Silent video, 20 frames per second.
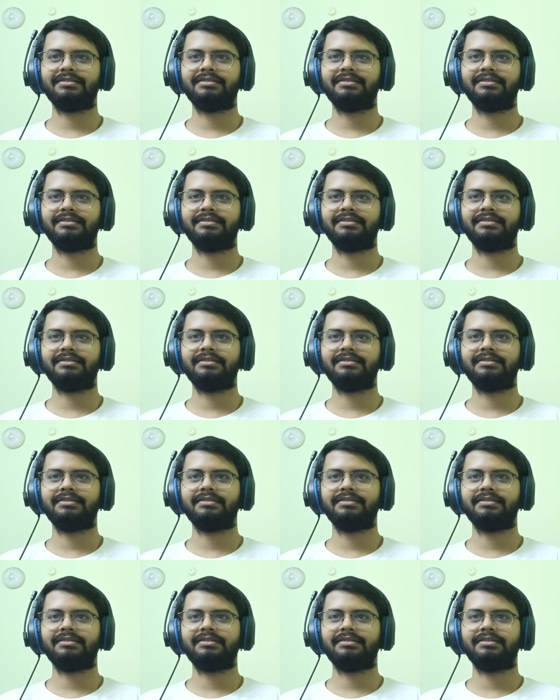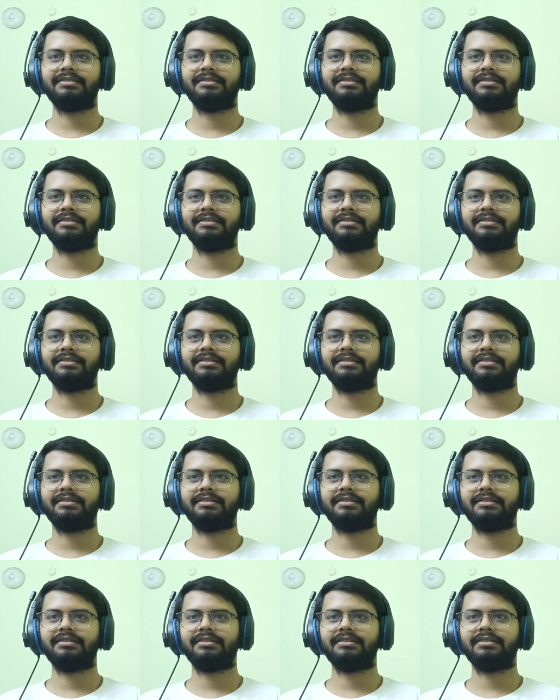
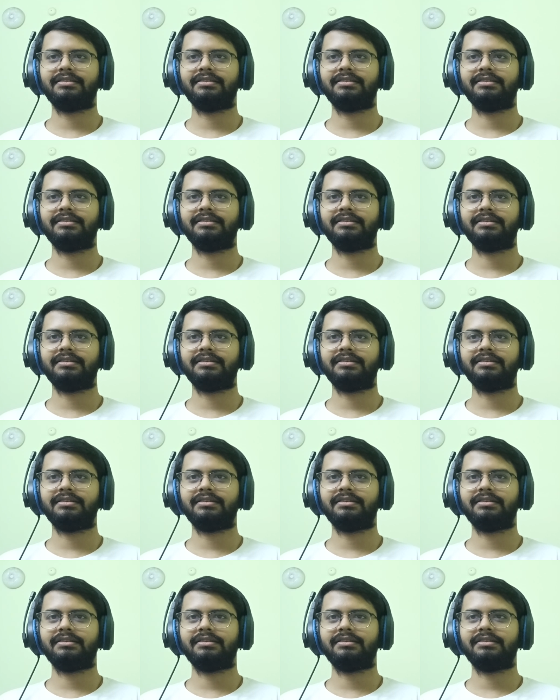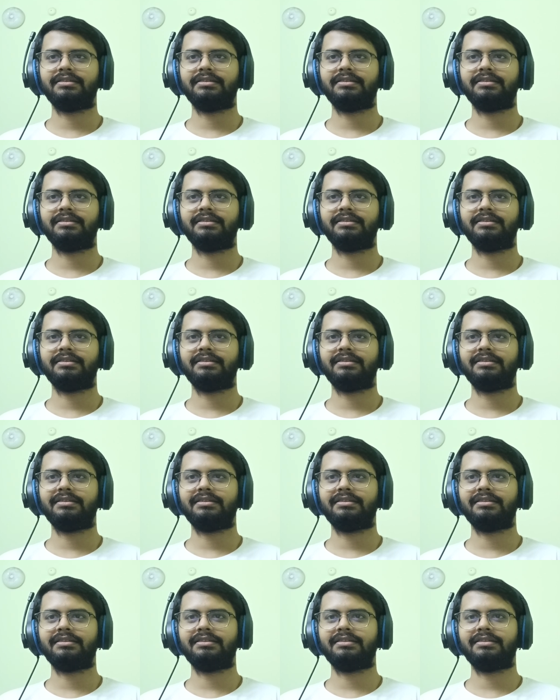[no speech]